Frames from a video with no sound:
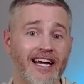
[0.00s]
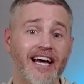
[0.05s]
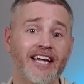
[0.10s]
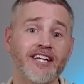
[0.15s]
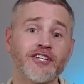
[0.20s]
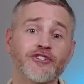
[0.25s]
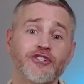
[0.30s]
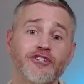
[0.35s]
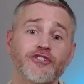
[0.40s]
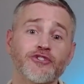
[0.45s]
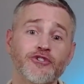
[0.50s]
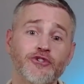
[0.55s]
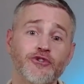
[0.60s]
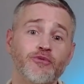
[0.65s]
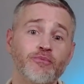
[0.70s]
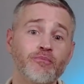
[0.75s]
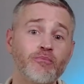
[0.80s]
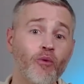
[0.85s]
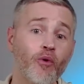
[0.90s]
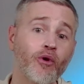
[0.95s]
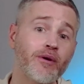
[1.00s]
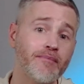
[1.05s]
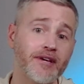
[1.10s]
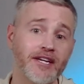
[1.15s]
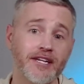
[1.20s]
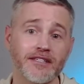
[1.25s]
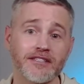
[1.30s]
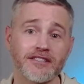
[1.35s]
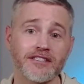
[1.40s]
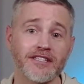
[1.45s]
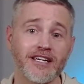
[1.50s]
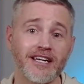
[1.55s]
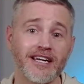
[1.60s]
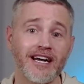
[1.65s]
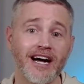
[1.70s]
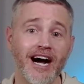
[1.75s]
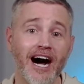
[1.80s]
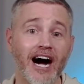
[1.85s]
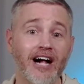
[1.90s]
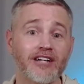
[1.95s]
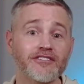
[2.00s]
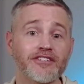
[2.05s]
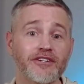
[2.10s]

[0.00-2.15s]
And in just 2 more minutes, I'll